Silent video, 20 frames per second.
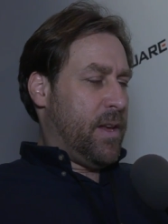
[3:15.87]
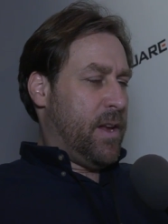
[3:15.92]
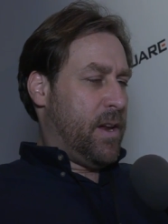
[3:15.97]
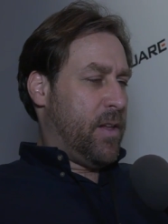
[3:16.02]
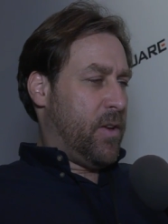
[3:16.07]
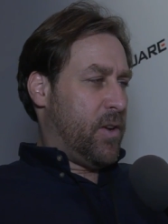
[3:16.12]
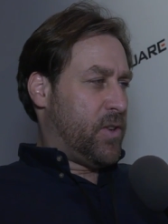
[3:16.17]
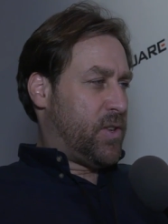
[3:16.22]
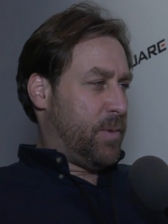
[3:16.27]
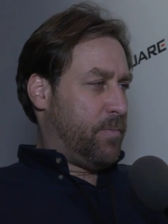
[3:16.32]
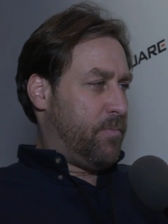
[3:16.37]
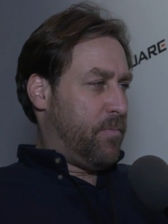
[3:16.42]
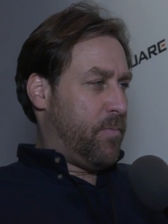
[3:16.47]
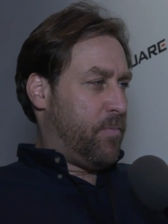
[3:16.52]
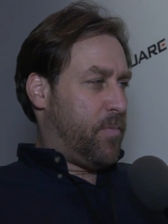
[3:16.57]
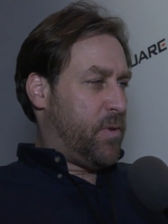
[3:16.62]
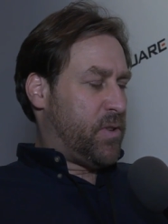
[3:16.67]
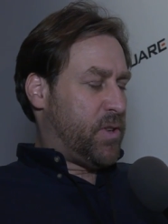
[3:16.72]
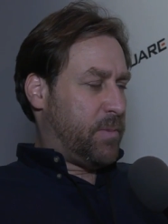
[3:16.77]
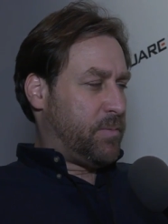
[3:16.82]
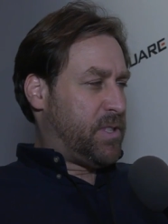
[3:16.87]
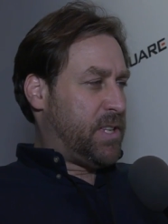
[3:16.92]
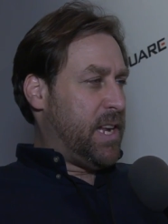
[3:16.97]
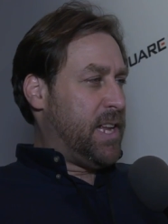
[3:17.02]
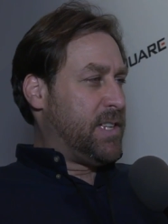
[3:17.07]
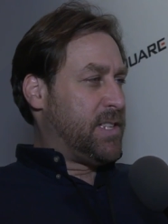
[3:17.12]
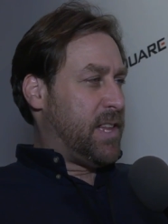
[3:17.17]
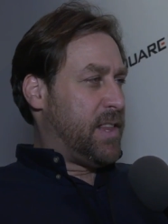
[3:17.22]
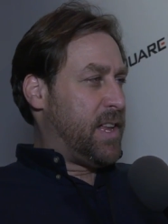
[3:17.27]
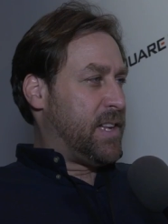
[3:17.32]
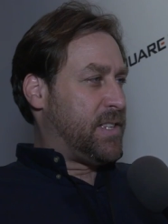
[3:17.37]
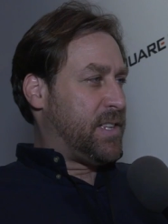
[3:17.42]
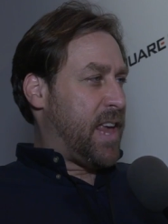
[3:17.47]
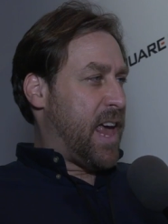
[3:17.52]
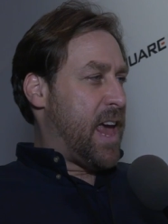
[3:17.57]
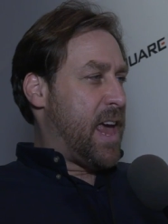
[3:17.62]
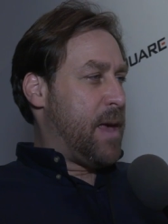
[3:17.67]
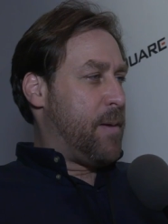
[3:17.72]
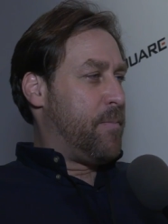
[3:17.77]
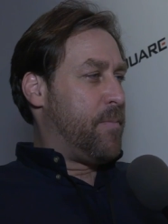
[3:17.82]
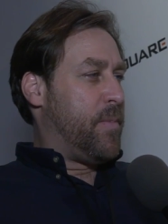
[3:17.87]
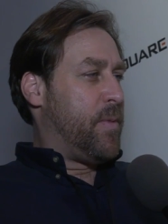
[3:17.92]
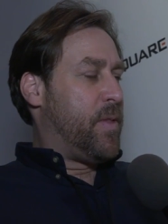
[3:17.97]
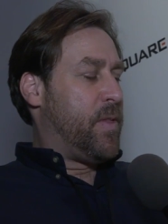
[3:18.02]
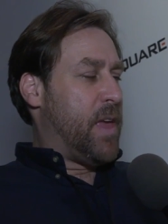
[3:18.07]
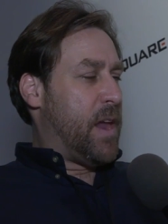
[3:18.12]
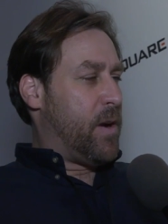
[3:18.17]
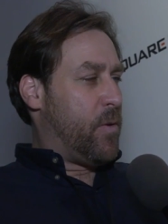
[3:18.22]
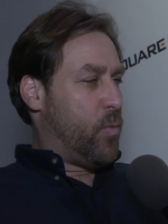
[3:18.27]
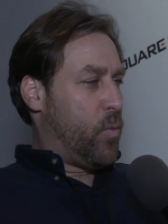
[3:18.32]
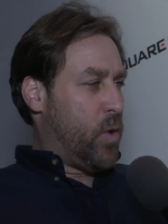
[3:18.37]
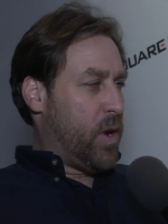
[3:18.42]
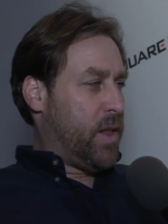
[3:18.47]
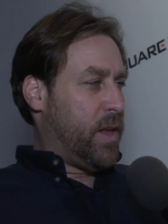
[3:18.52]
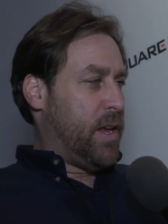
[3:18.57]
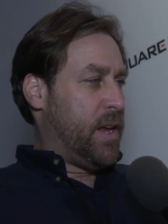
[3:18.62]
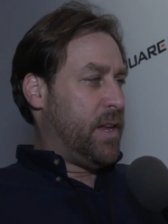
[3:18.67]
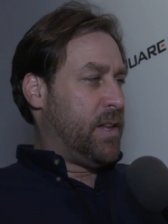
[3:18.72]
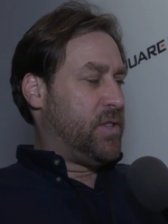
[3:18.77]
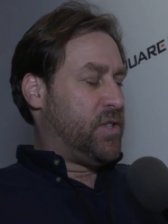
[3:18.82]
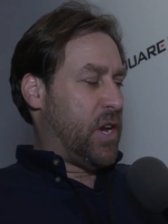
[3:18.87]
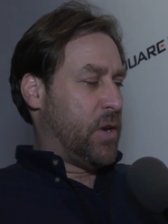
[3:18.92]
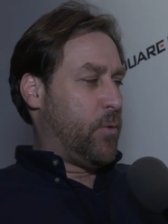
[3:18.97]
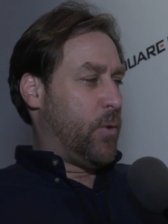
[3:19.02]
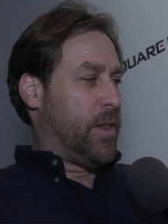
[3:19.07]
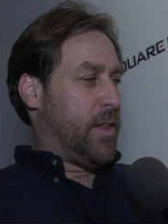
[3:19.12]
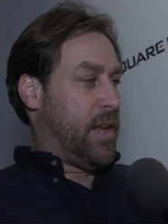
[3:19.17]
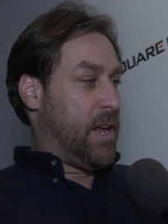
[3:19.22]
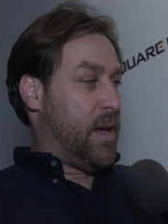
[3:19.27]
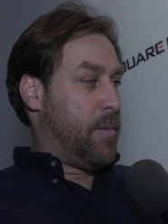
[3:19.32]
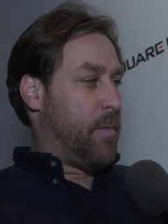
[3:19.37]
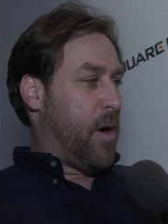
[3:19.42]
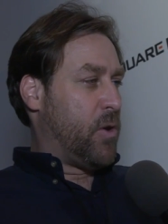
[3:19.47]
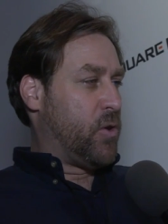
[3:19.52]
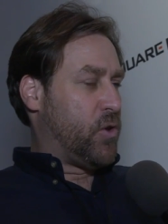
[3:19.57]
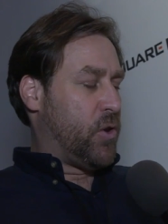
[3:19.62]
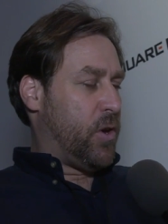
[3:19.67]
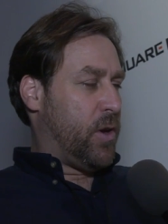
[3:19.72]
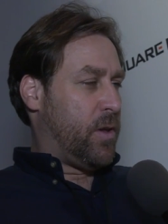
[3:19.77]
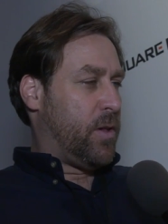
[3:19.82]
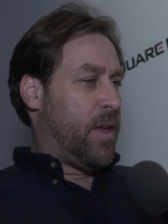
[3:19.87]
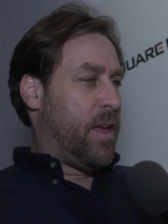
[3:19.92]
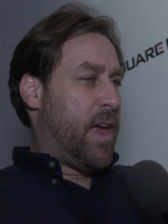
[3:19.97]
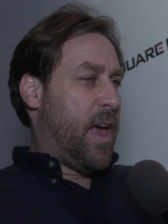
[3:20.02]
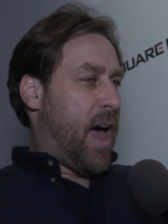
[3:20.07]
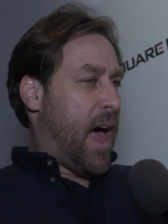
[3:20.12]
you know, there's some, some scenes in this game that are really genuinely emotional.